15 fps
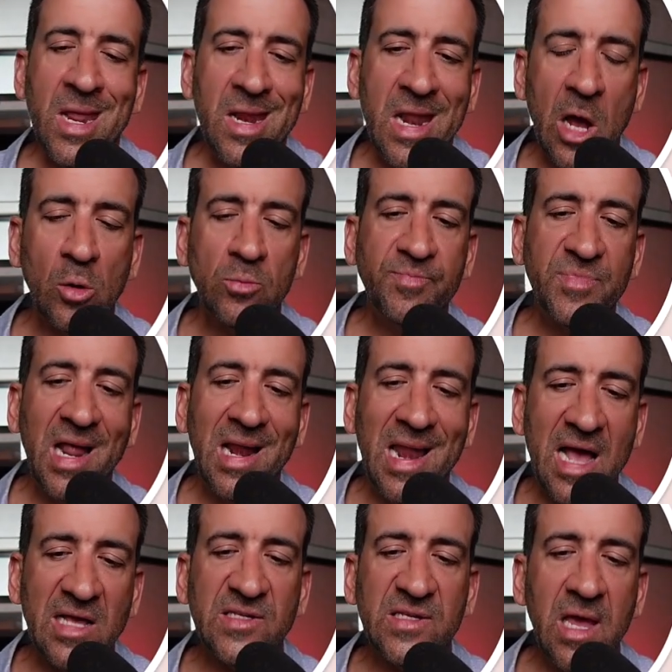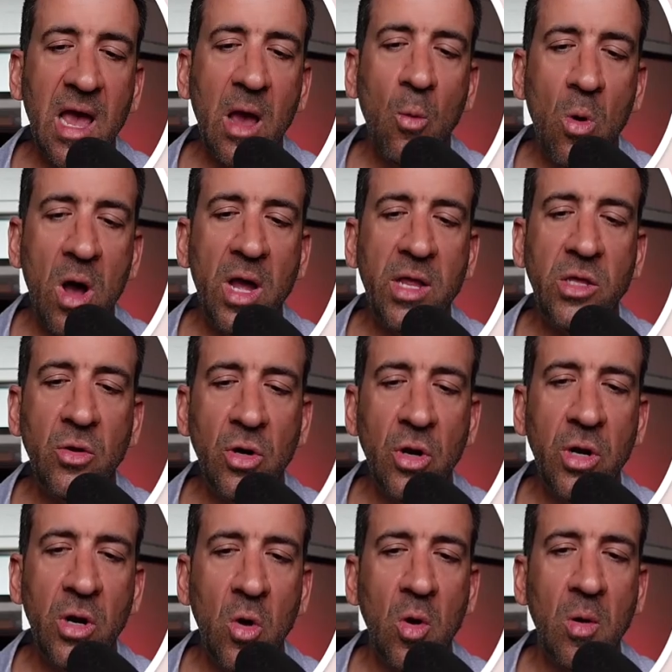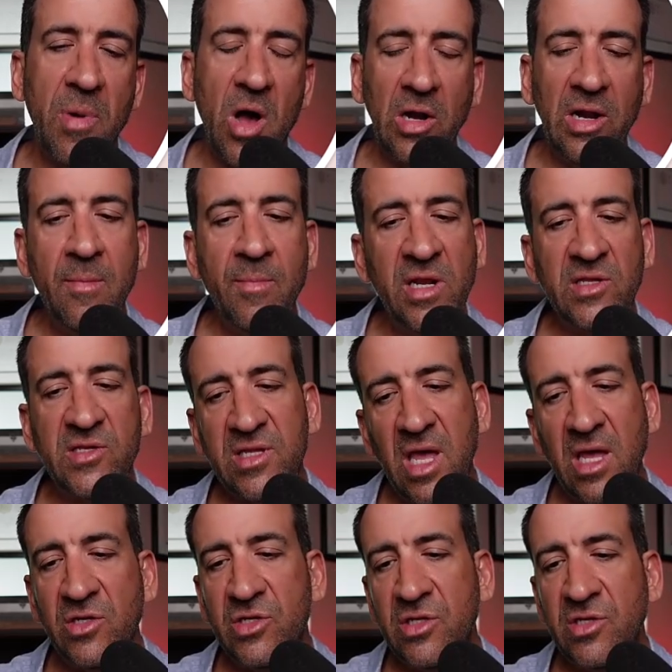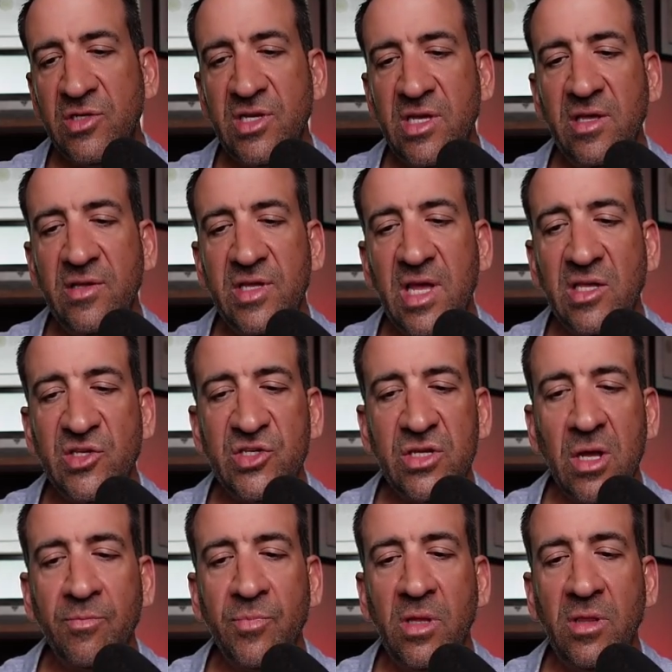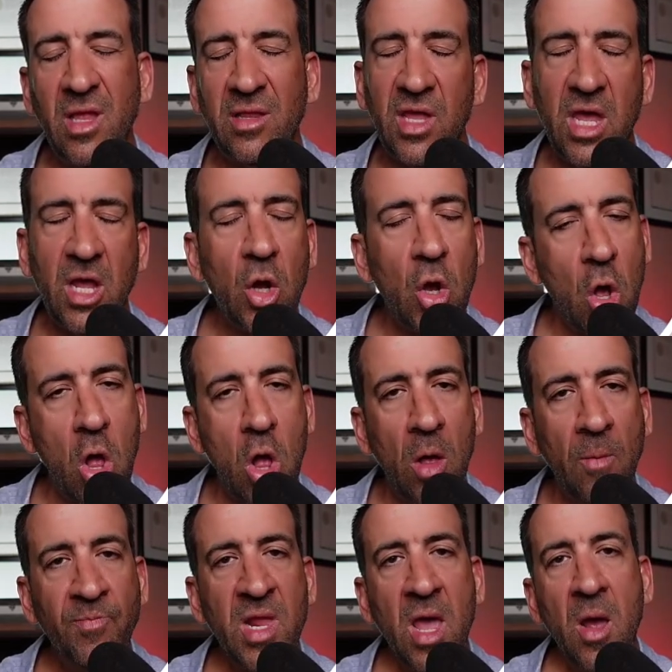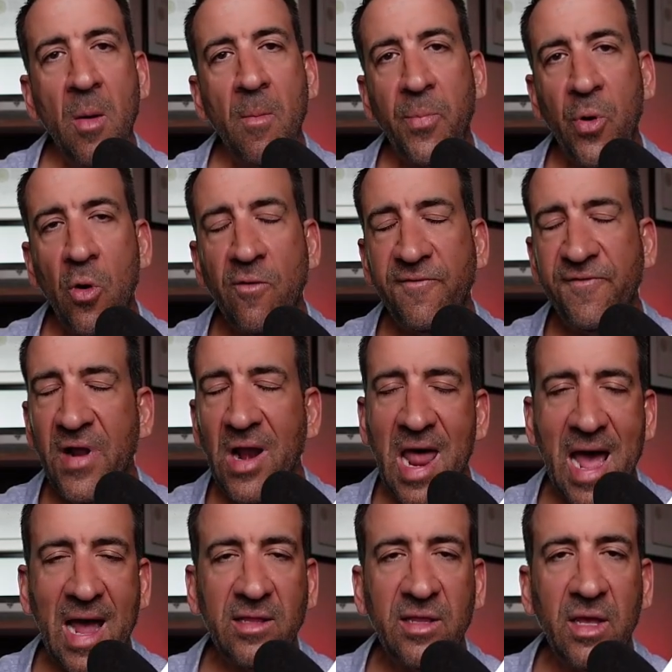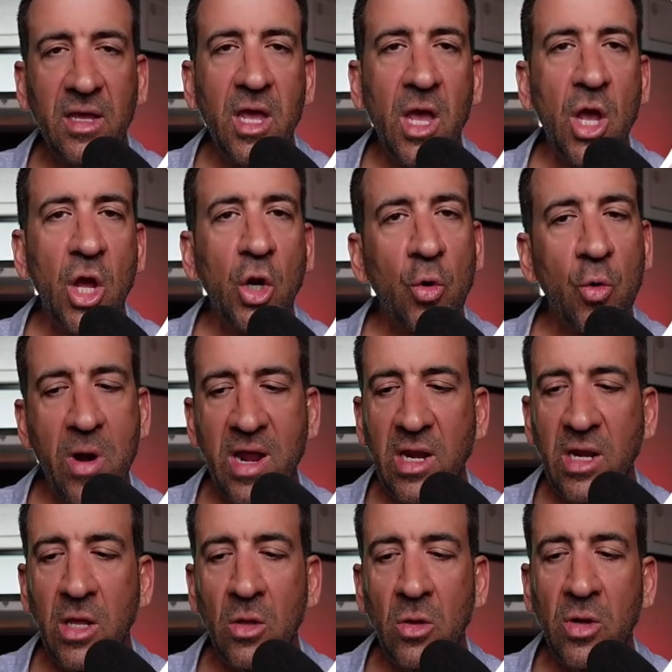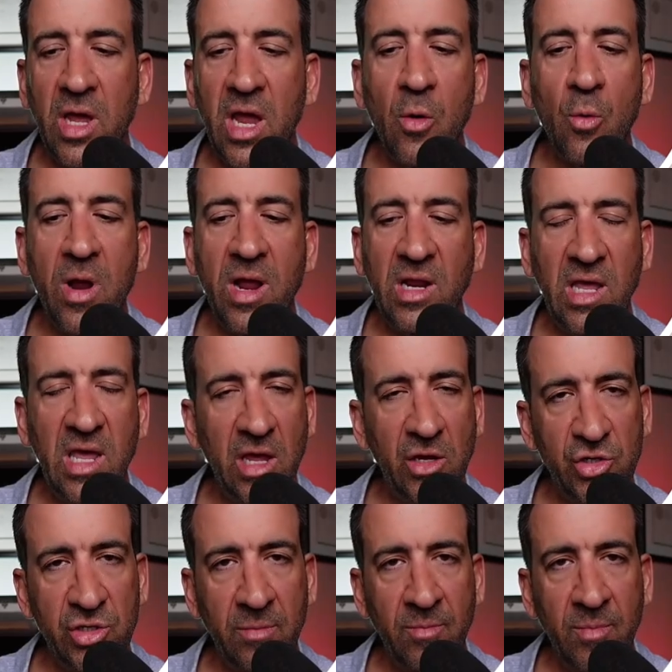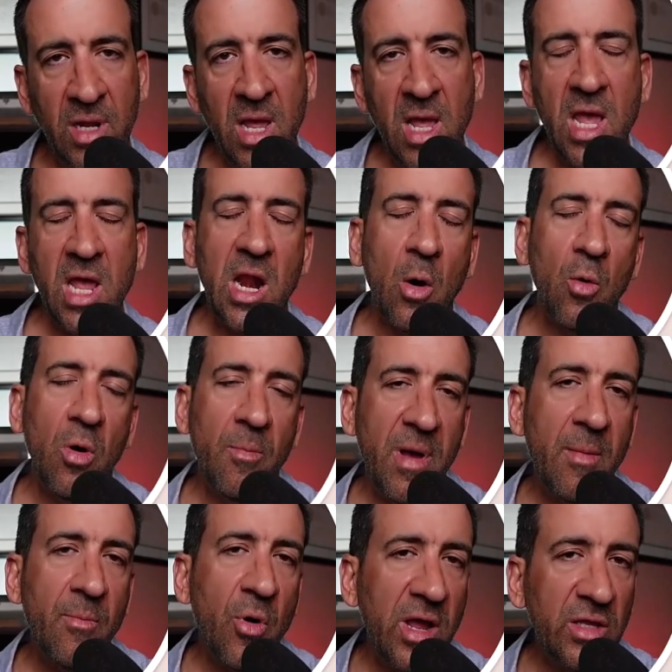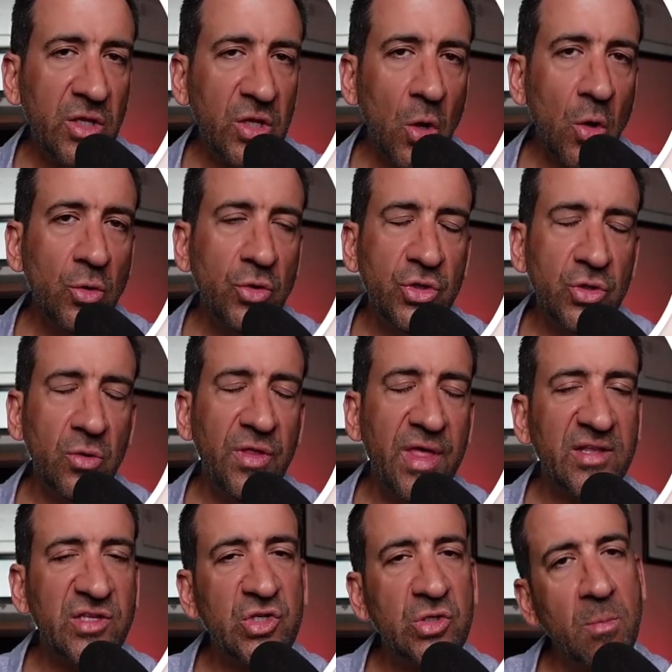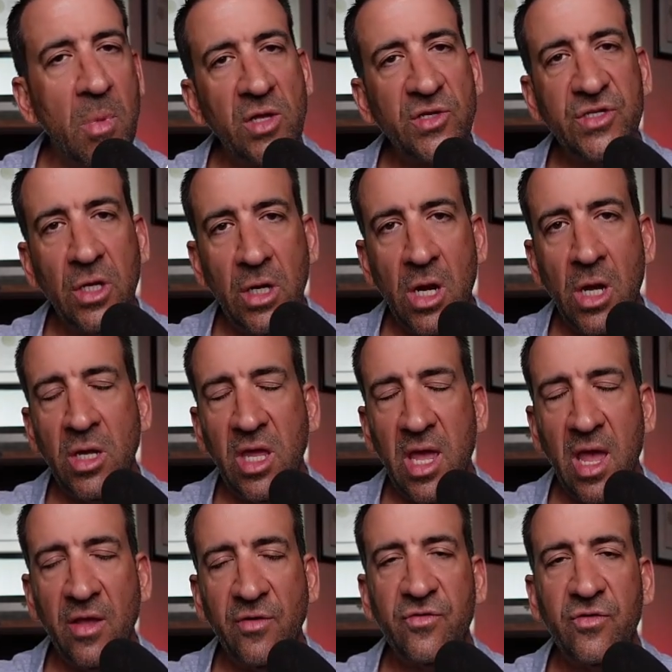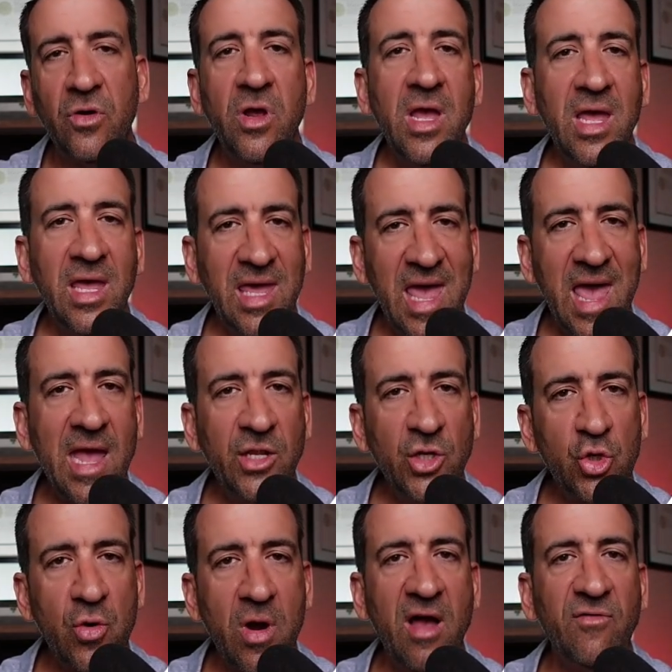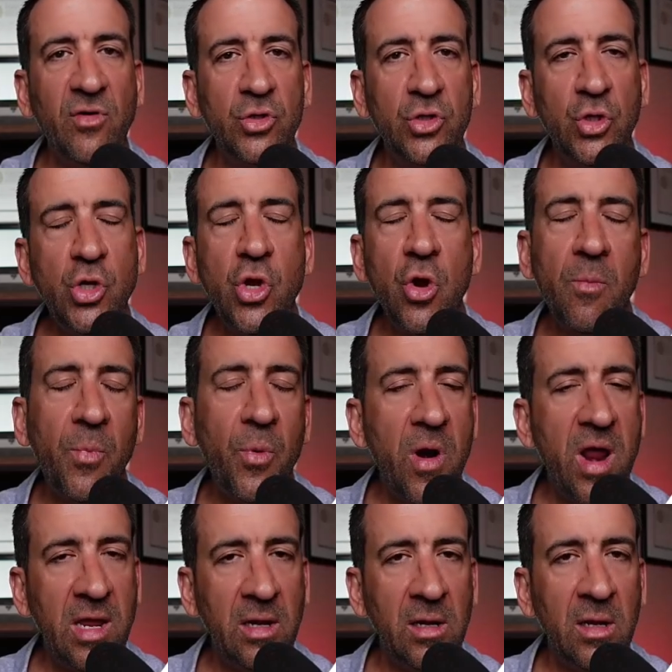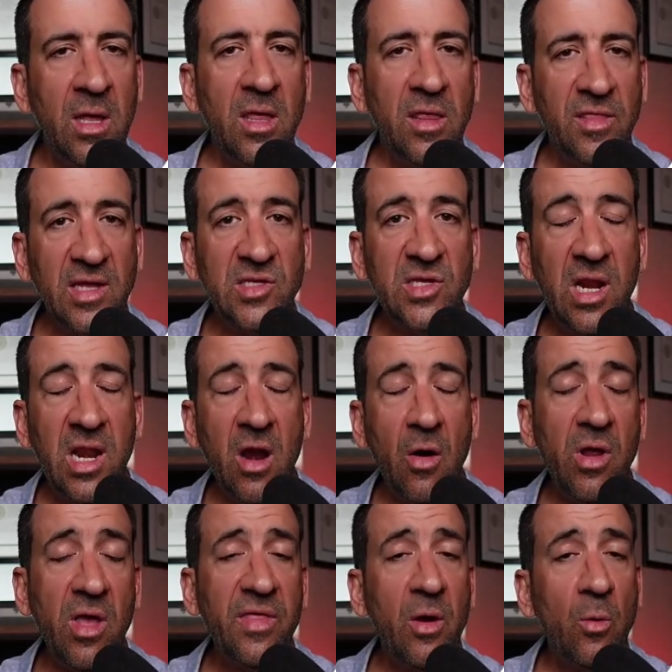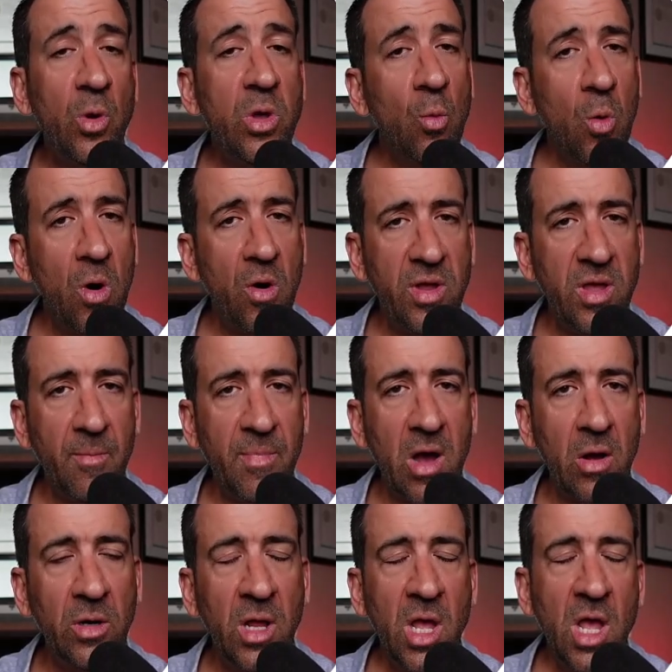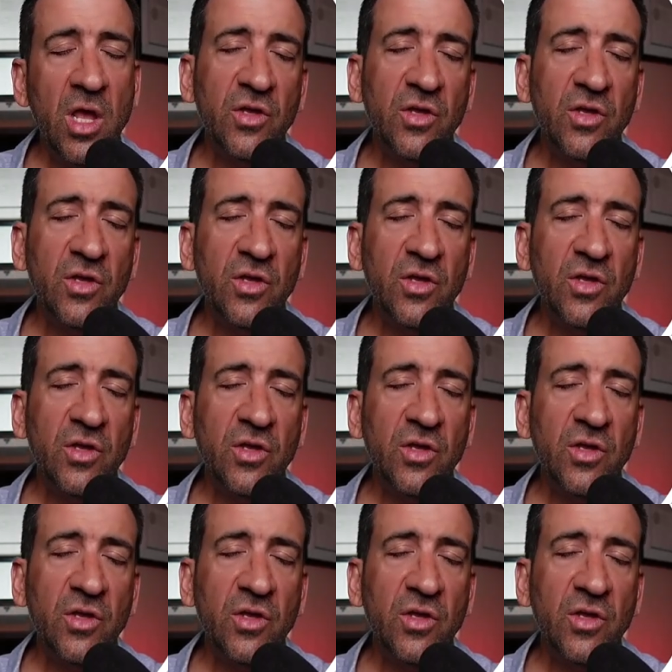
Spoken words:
Now, the last thing I want you to know about limited stage disease is something that they call prophylactic cranial irradiation. Now, remember I told you that small cell lung cancer can travel to your brain. That's an area that we worry about.